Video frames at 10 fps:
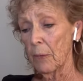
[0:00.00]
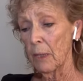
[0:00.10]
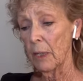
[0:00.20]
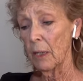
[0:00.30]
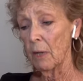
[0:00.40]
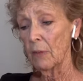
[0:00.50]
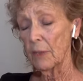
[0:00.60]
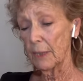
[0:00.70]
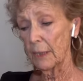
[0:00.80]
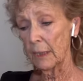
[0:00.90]
It offers
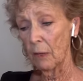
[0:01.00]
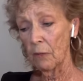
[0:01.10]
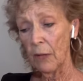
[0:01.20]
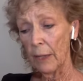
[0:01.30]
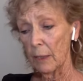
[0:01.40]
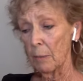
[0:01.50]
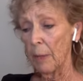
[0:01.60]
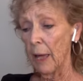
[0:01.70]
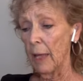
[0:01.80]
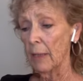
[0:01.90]
a self-guided
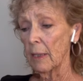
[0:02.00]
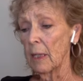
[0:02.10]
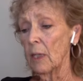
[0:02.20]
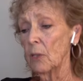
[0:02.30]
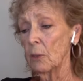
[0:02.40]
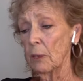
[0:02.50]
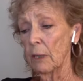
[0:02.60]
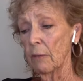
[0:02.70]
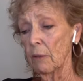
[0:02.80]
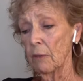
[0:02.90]
path to a
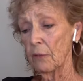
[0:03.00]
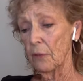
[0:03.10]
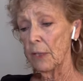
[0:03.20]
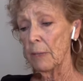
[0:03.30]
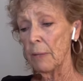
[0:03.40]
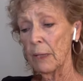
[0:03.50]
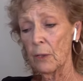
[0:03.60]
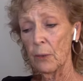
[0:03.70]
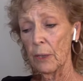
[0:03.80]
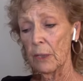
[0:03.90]
level of freedom and
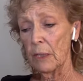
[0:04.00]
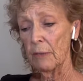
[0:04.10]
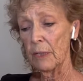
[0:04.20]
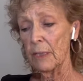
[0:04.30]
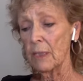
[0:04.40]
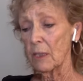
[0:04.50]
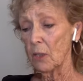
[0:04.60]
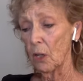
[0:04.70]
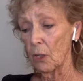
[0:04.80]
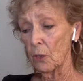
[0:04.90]
creativity that is
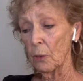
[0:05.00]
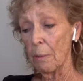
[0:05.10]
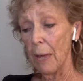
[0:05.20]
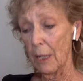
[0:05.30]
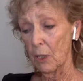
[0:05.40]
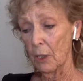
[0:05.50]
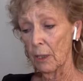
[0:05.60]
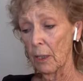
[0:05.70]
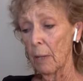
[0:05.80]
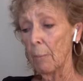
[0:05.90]
hard to imagine,
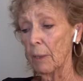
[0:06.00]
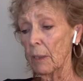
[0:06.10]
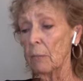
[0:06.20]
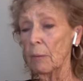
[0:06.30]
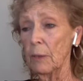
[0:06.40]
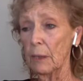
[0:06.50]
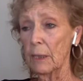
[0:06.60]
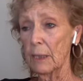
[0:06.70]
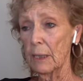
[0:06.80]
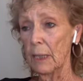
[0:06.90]
but completely
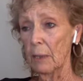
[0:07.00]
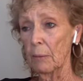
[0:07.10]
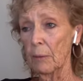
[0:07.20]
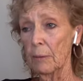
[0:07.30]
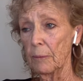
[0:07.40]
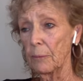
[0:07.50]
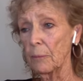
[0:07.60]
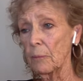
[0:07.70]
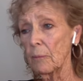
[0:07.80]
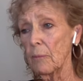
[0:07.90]
attainable.
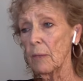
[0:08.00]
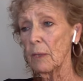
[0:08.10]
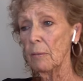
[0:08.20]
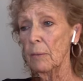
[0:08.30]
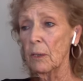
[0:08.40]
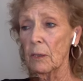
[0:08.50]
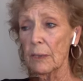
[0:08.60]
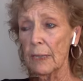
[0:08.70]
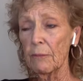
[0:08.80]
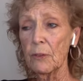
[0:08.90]
Miracles
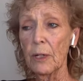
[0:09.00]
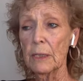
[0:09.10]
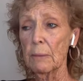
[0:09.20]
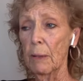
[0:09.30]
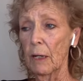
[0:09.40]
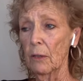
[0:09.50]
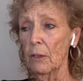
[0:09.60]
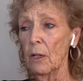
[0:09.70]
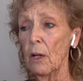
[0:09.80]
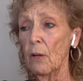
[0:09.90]
have transpired
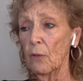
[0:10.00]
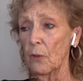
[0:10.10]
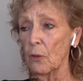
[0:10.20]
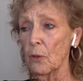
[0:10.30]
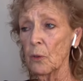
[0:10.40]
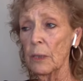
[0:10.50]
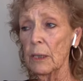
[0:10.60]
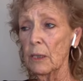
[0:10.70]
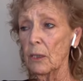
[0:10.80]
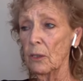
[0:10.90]
for those
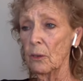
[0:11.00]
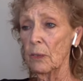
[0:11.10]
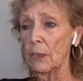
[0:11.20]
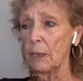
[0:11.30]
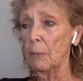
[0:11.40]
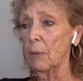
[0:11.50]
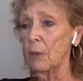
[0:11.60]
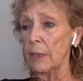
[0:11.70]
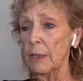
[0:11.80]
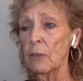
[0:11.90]
willing to do the deeper
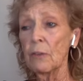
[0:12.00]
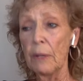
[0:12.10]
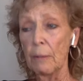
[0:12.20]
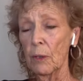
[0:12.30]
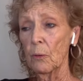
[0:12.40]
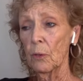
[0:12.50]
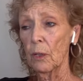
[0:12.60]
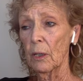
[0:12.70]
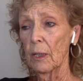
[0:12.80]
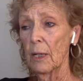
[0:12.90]
inner family work.